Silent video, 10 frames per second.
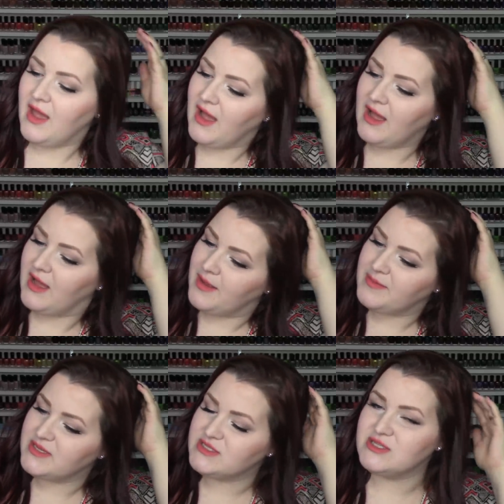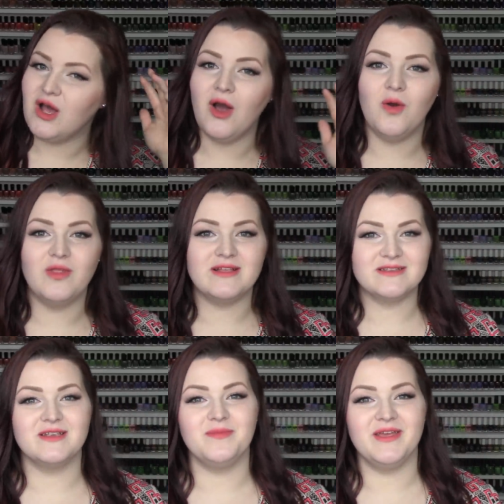Um, so that's
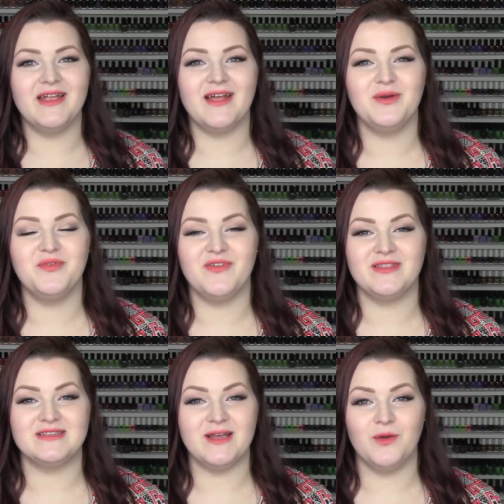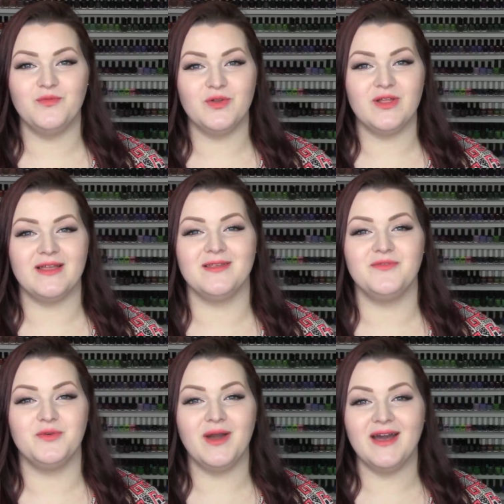going to be it. I hope you found this helpful. I
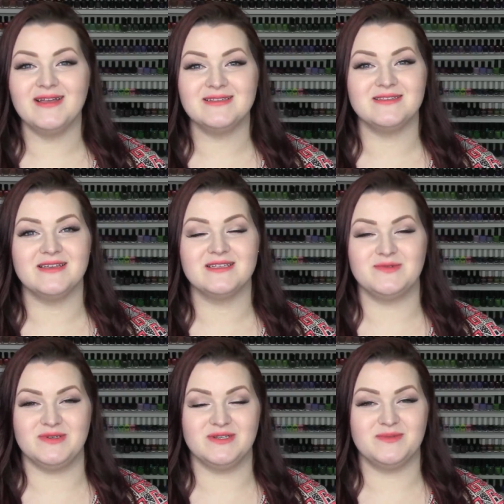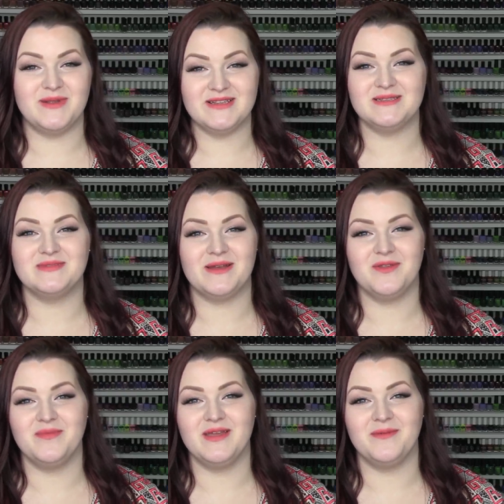love you guys. Thanks for spending some time
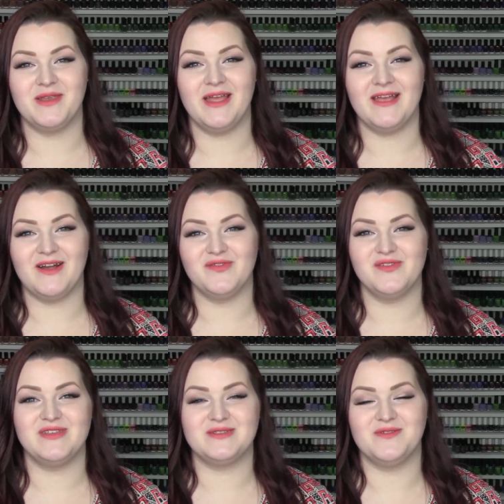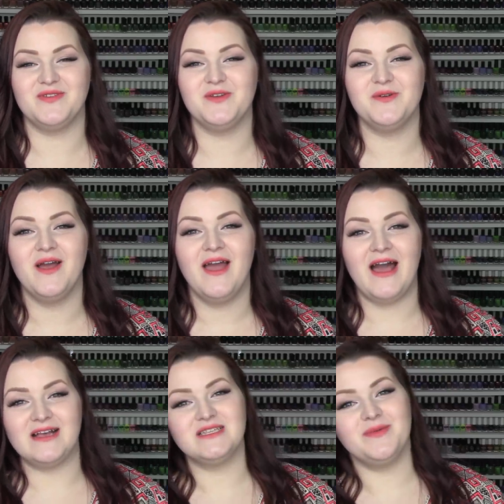with me and coming to hang out for this review.
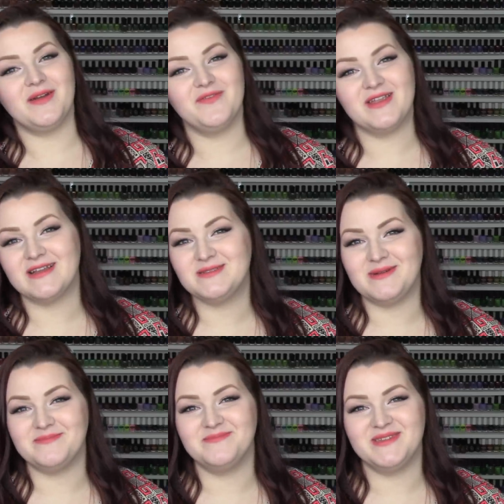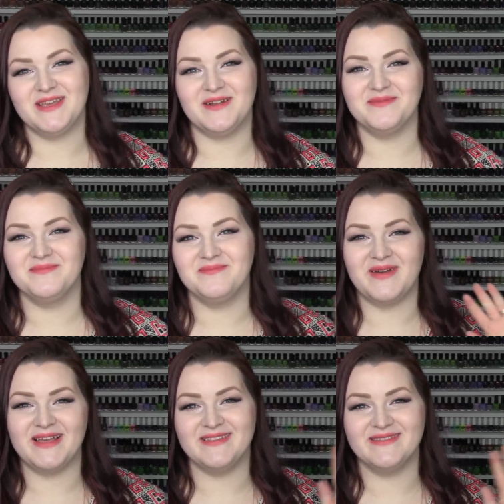I'll see you back for the next one. Take care.
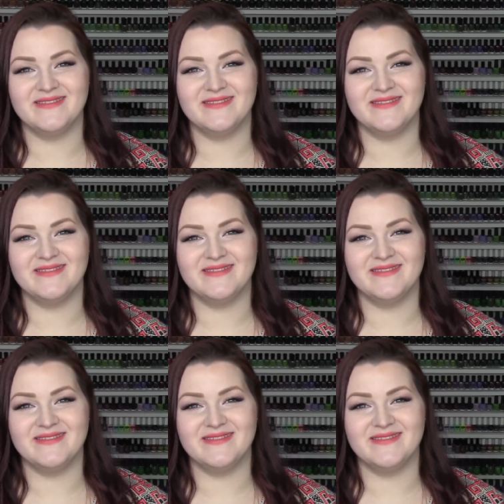Bye.